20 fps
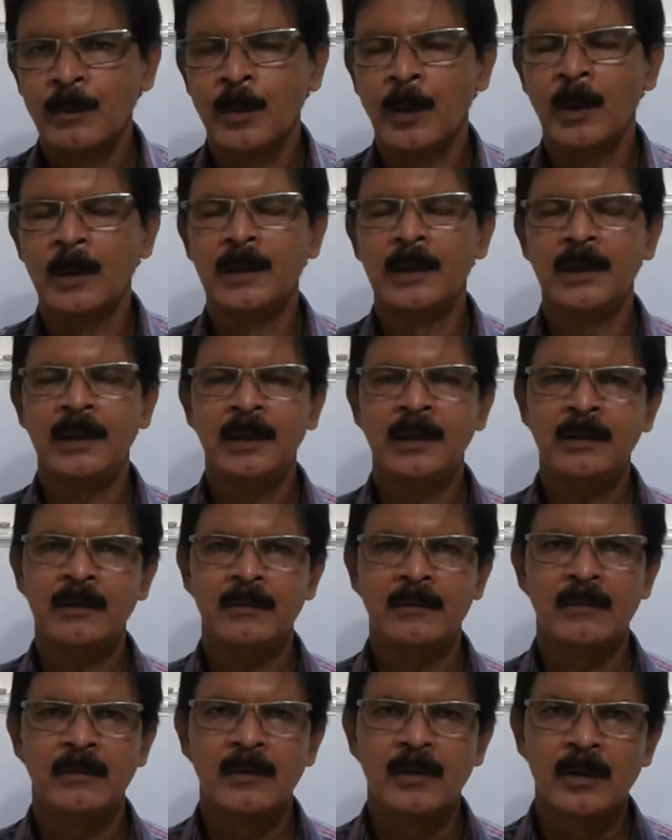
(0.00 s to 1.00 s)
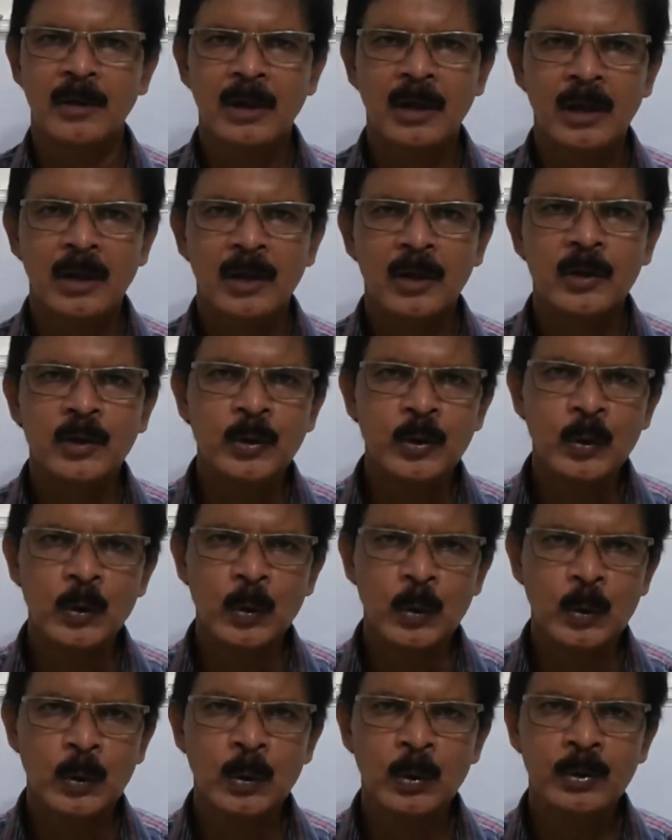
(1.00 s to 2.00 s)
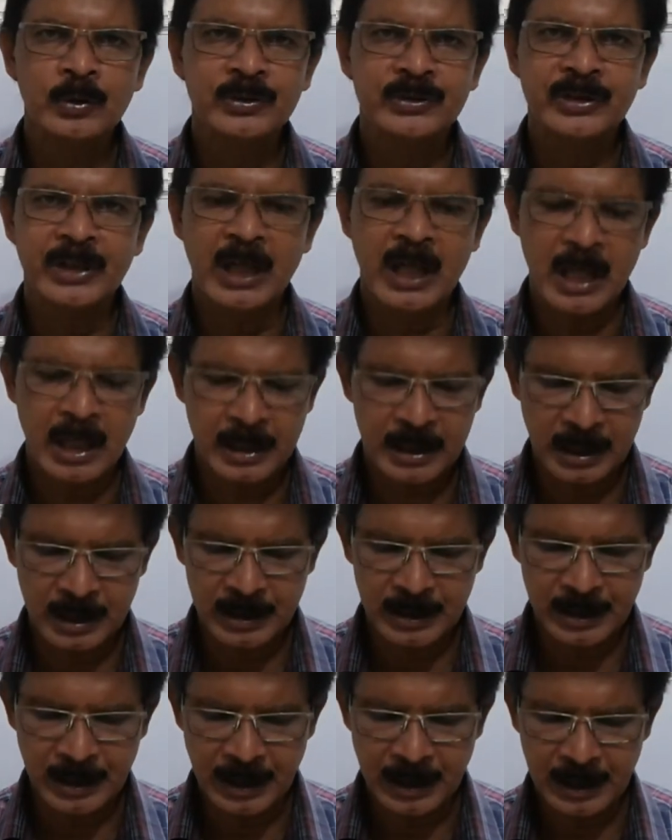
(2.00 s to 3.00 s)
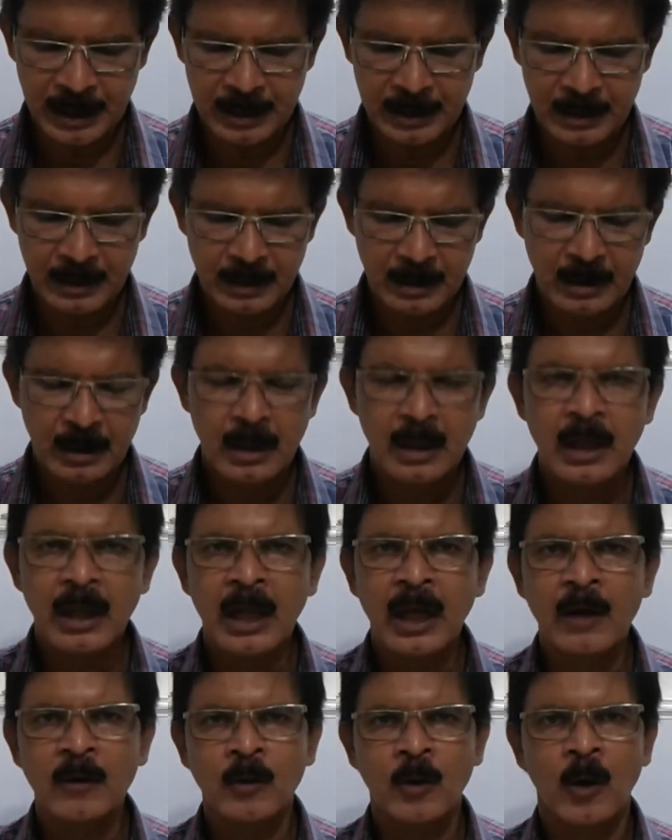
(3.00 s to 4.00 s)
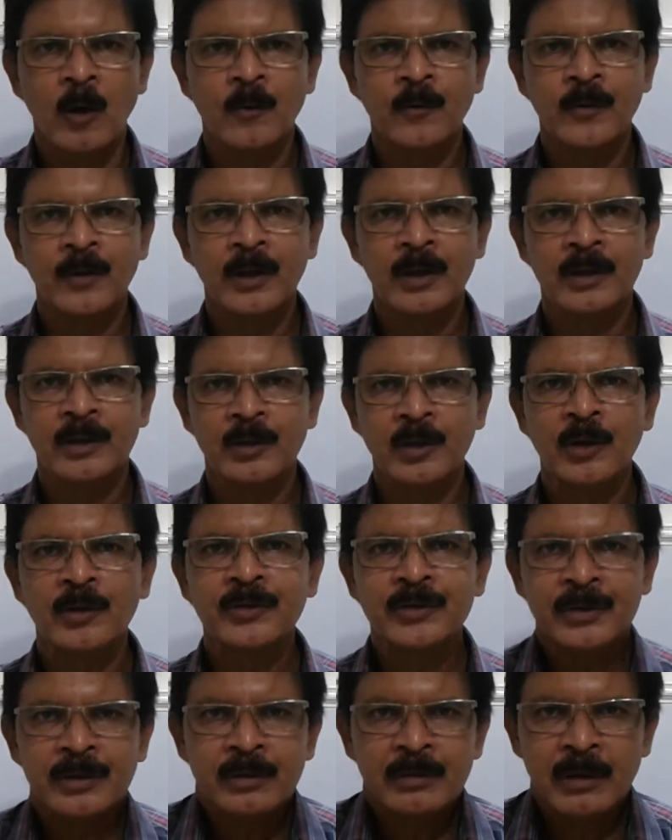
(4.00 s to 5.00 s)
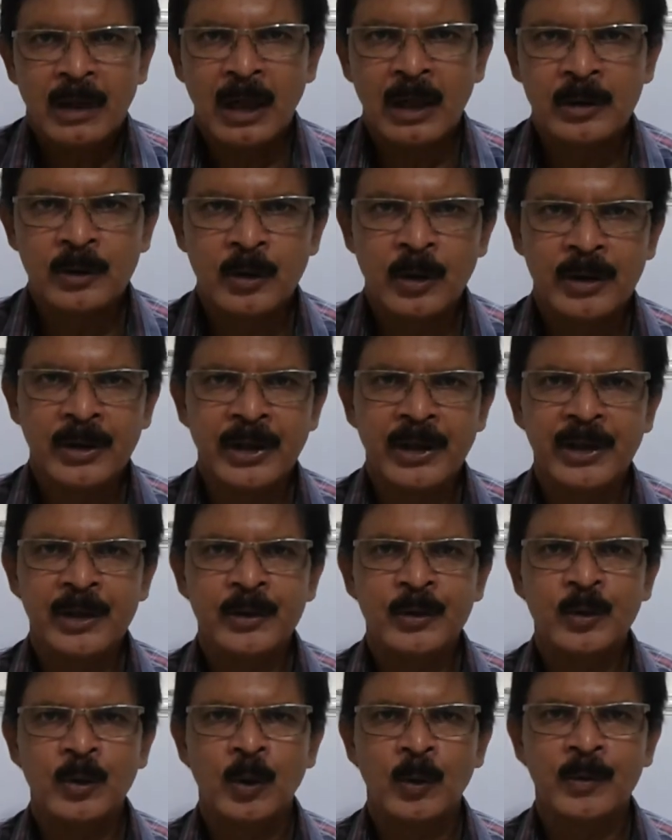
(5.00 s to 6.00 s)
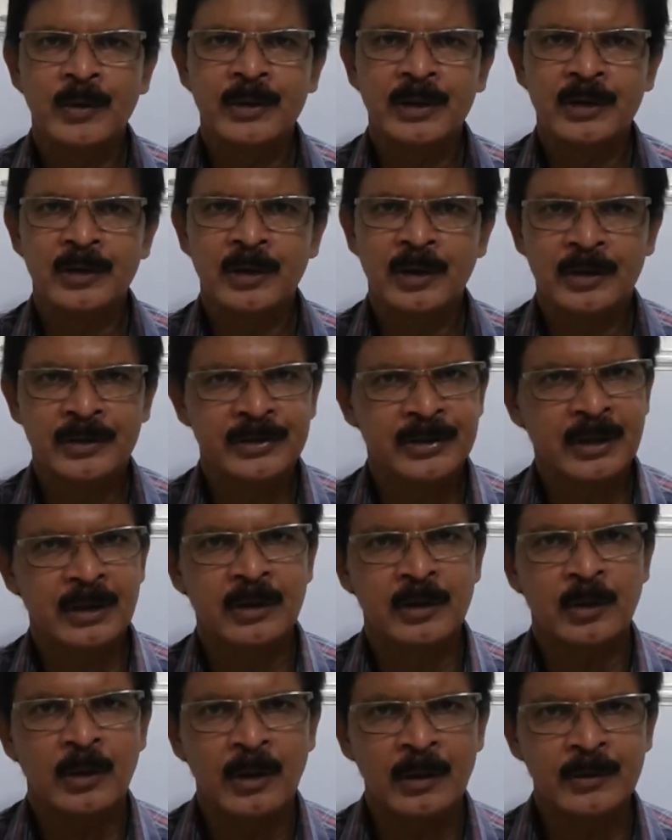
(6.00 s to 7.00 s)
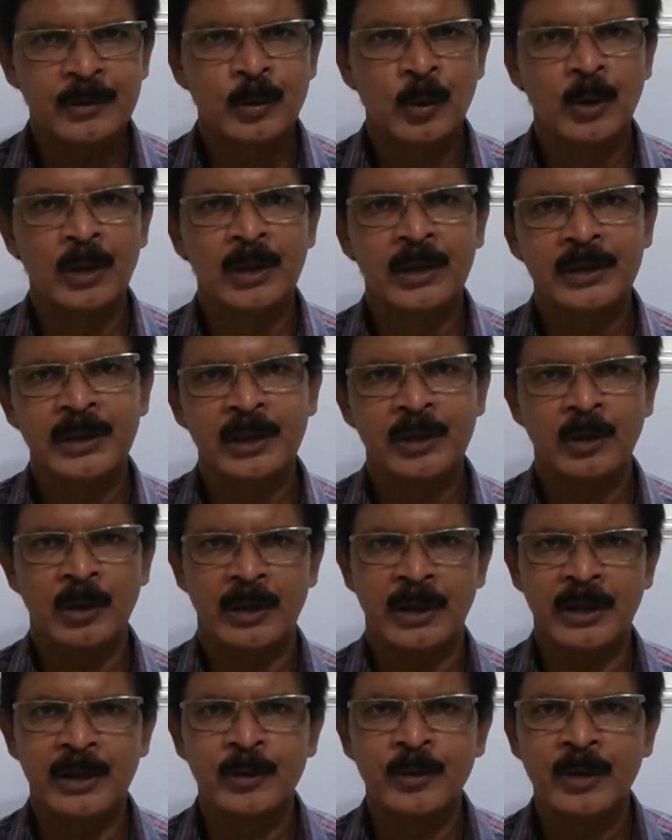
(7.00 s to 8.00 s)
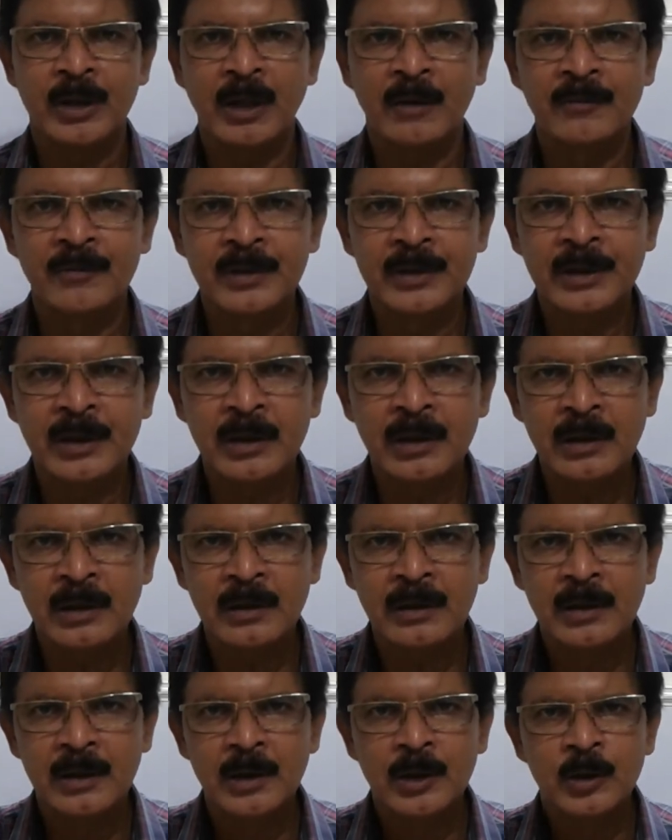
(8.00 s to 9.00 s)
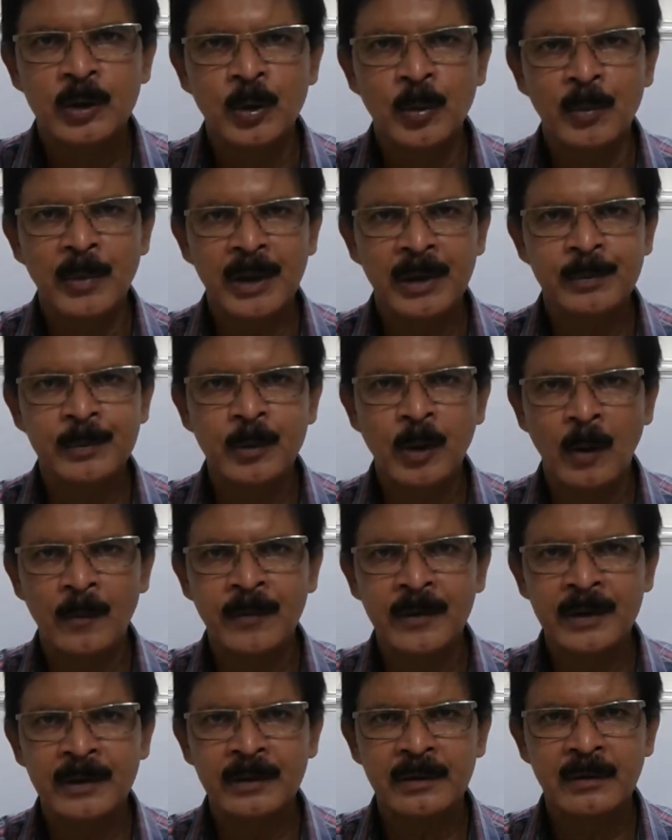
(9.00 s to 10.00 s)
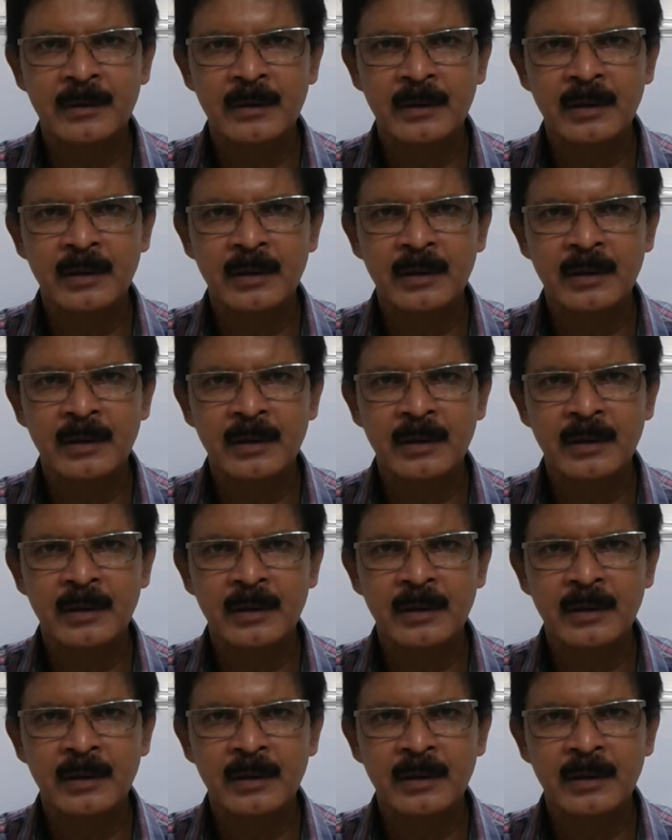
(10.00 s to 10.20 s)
Polly, you, Jack and Dick have offered, you are ready to go with her, you have told her that you are ready to come with her to meet Dauphin.